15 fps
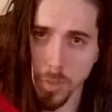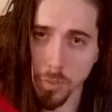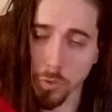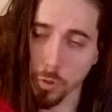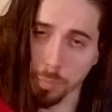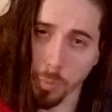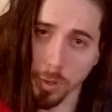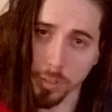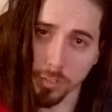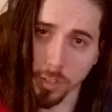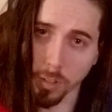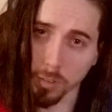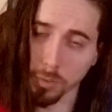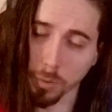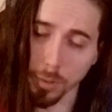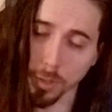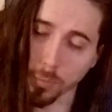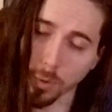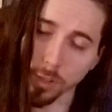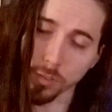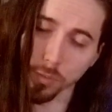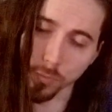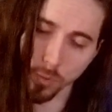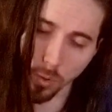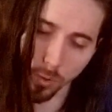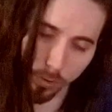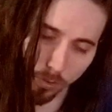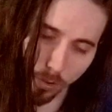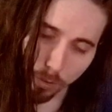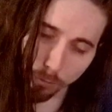2-point skills only once, of
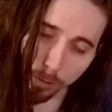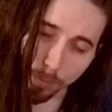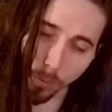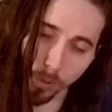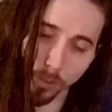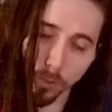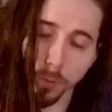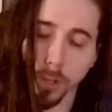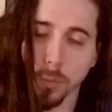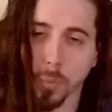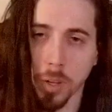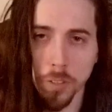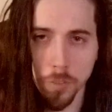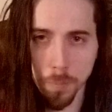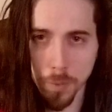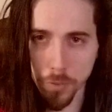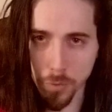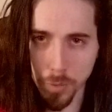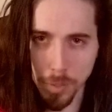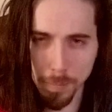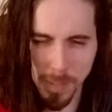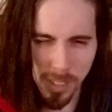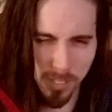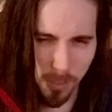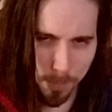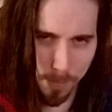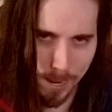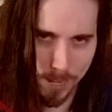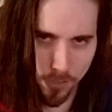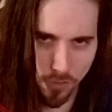course, and 3 points only once, but you can mix and
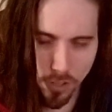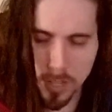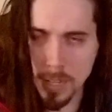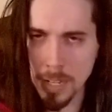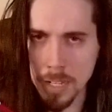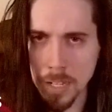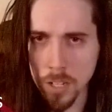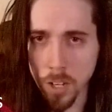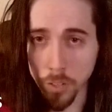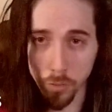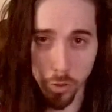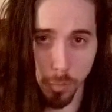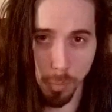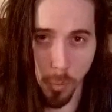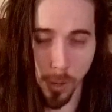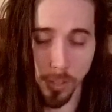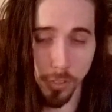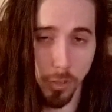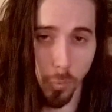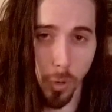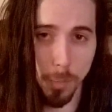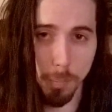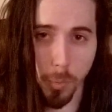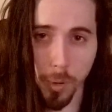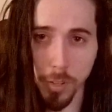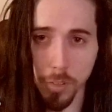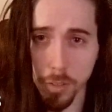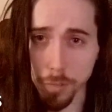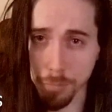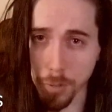match. A 2-point and a
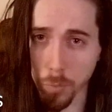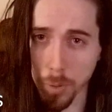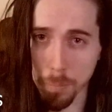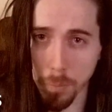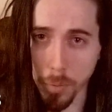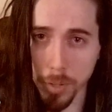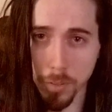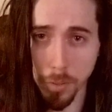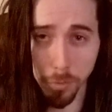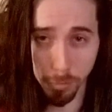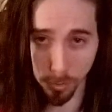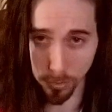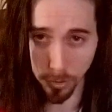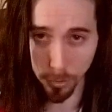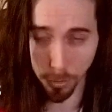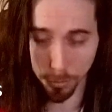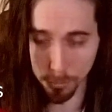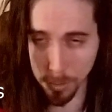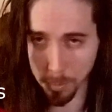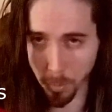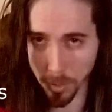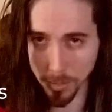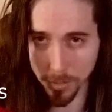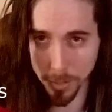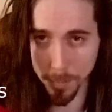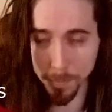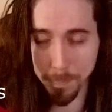1-pointer, 3 1-pointers, or a single 3-pointer.